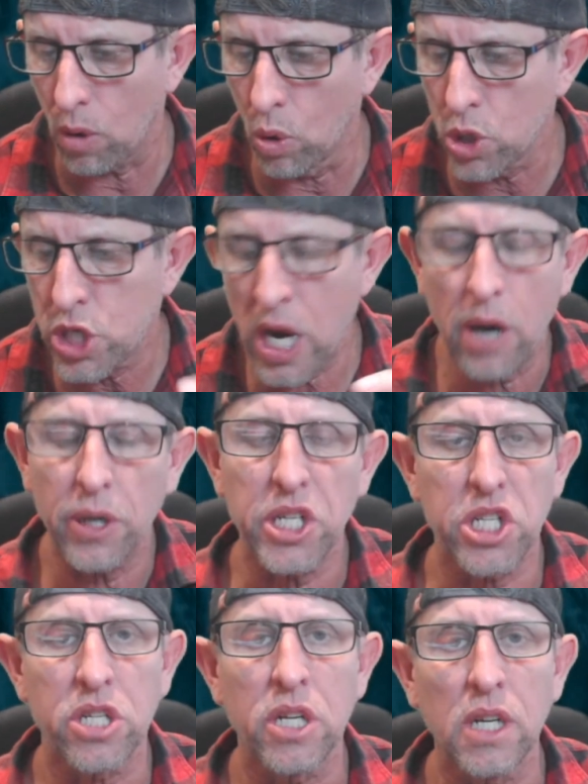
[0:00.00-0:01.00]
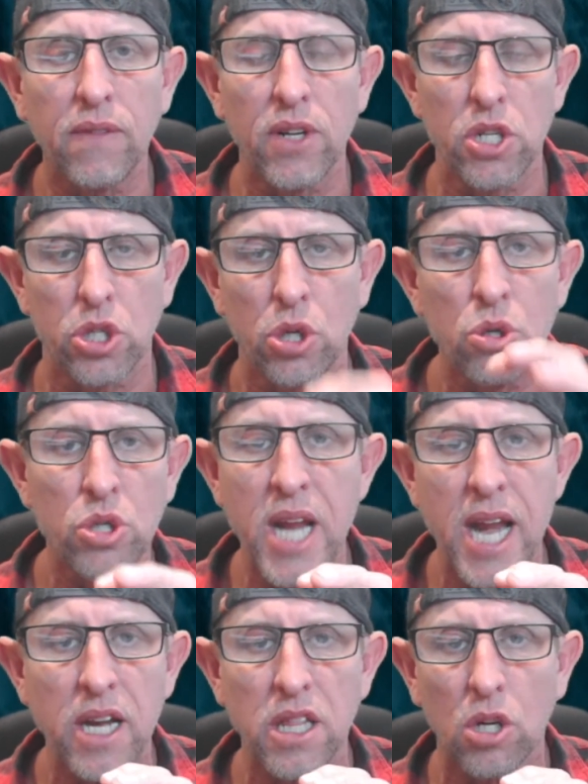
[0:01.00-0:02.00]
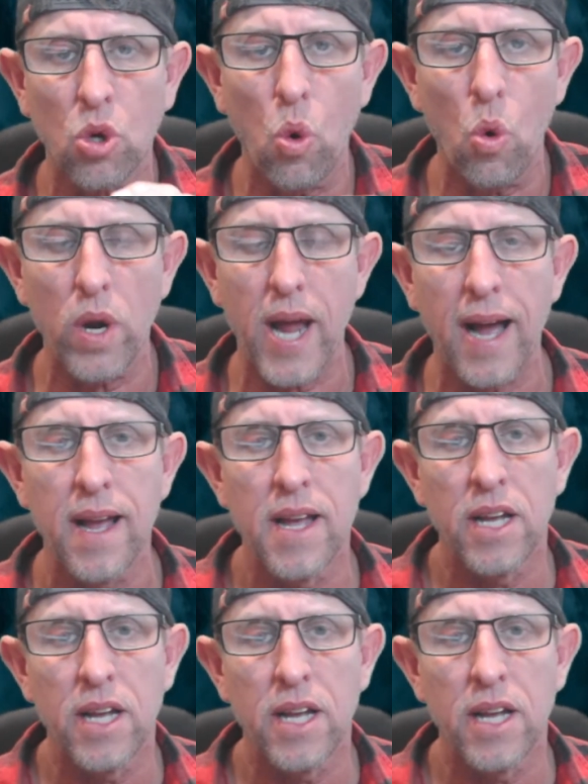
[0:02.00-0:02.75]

or Jody Stevens, who's down in the corner